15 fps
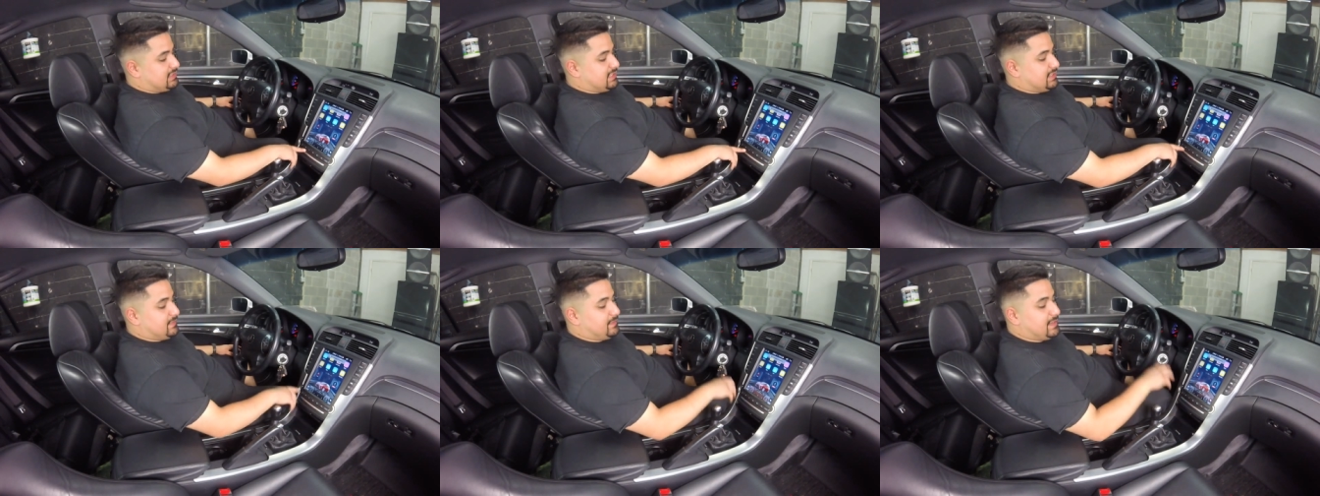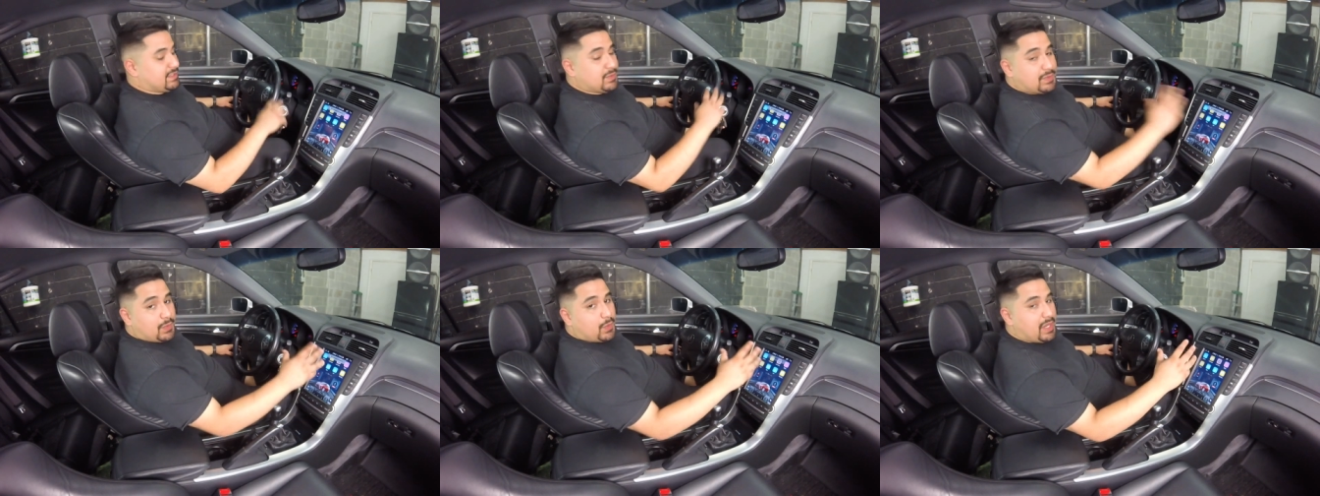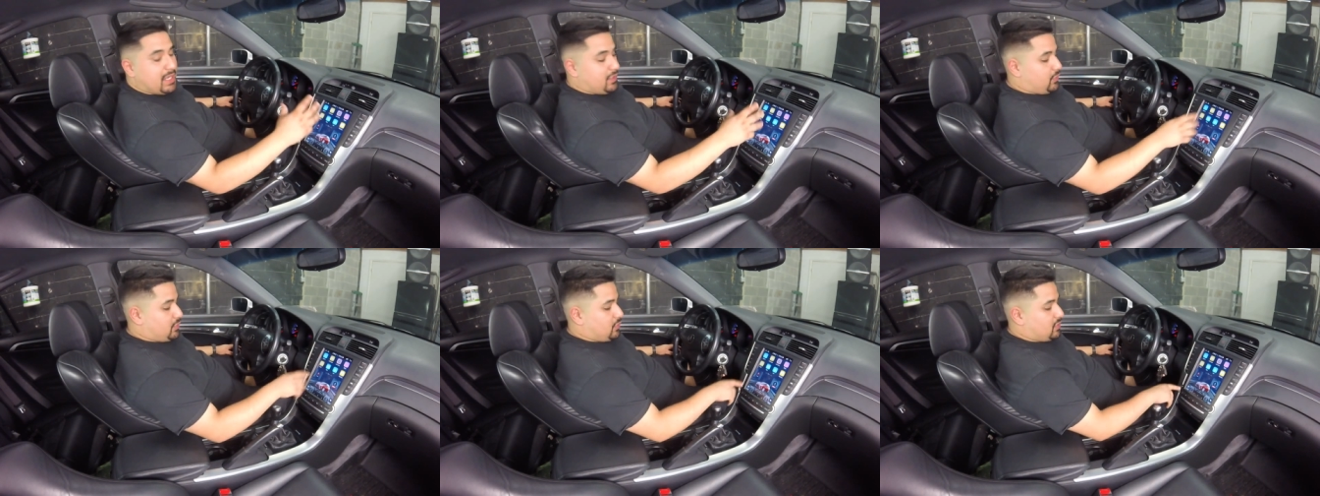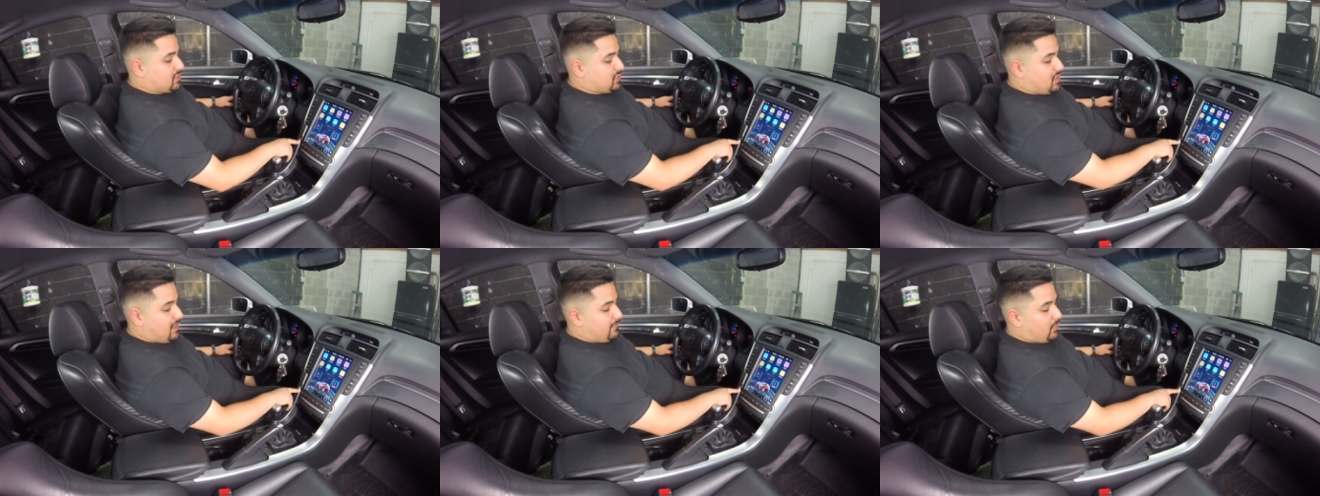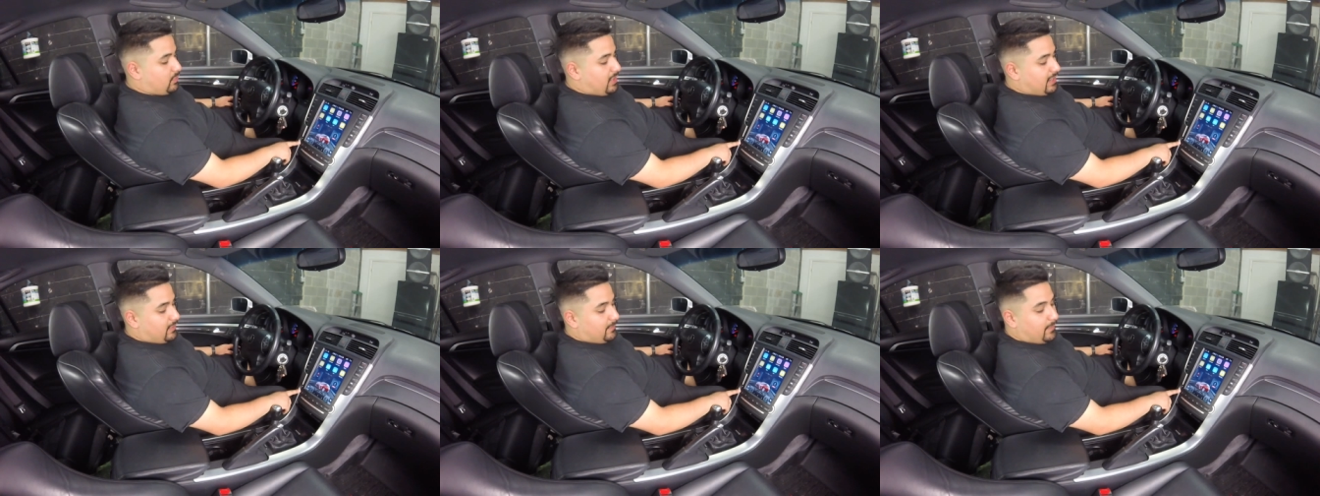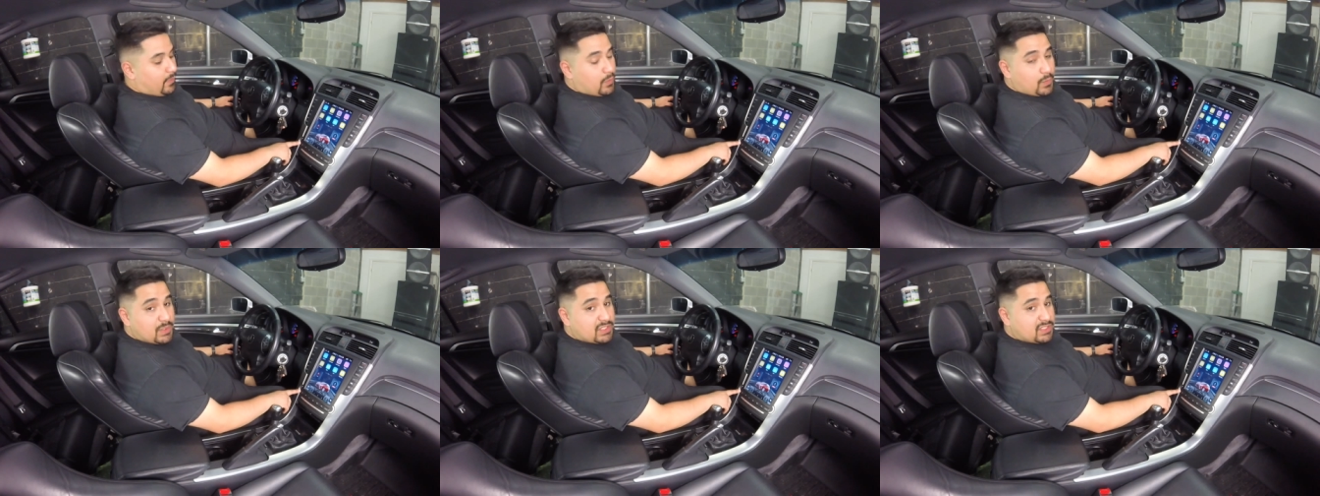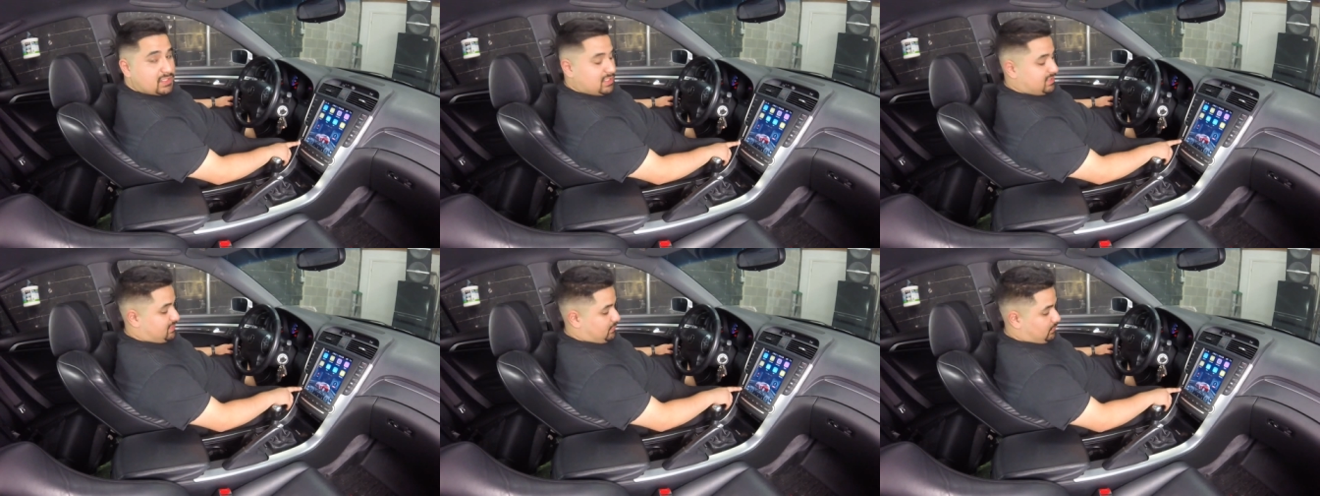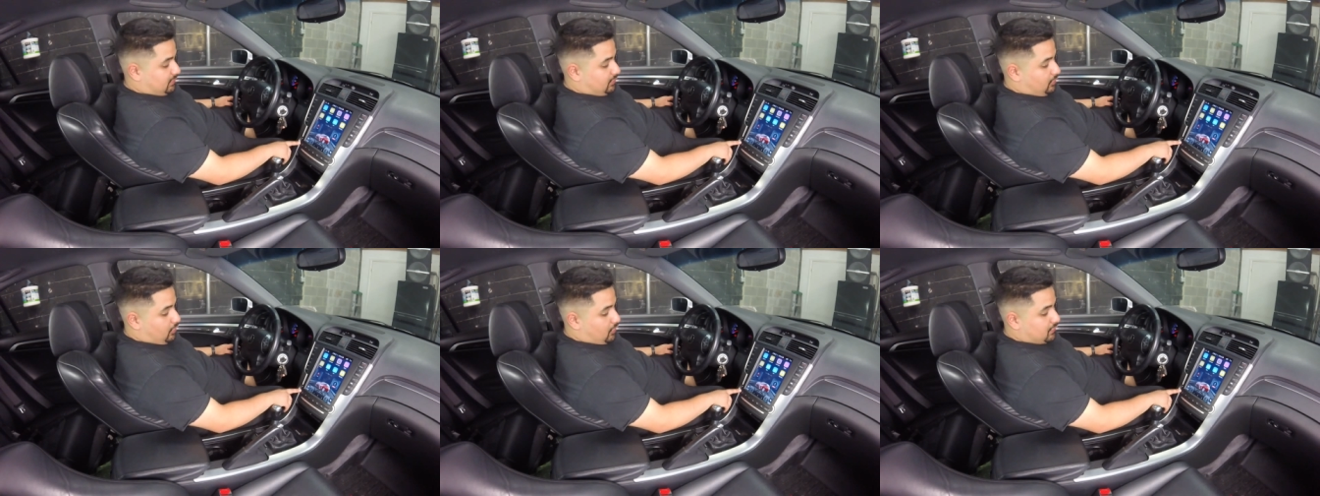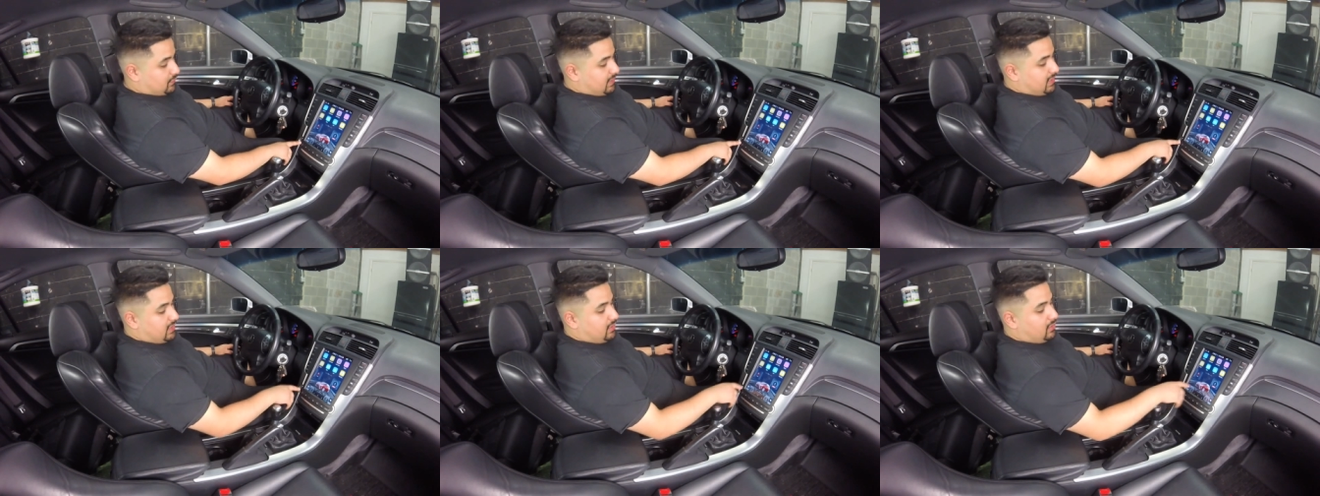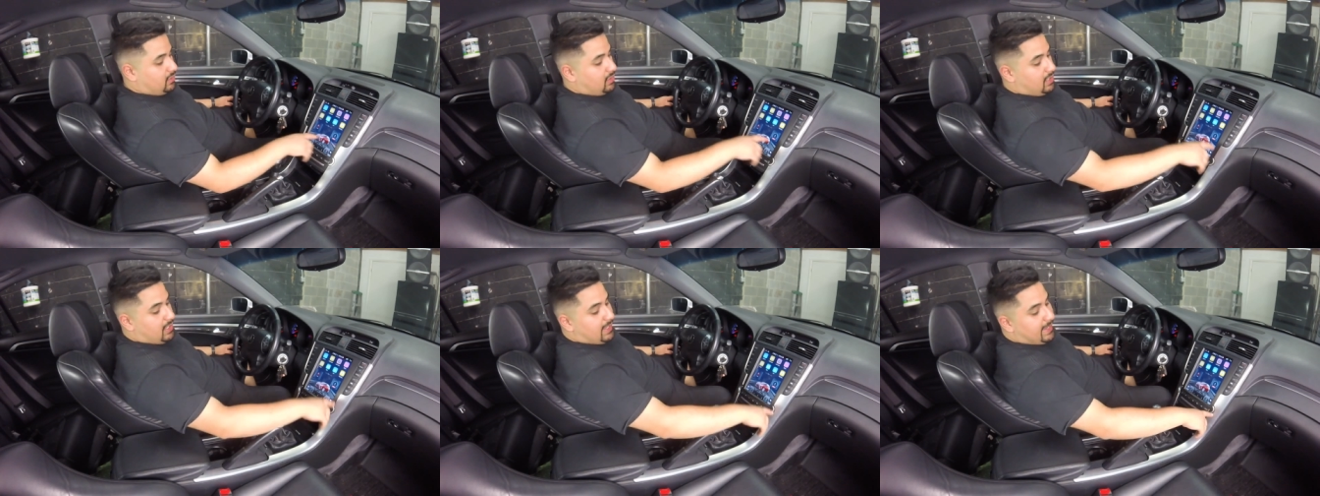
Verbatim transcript: to interface with the radio, you also have your microphone, which is these two little holes right here,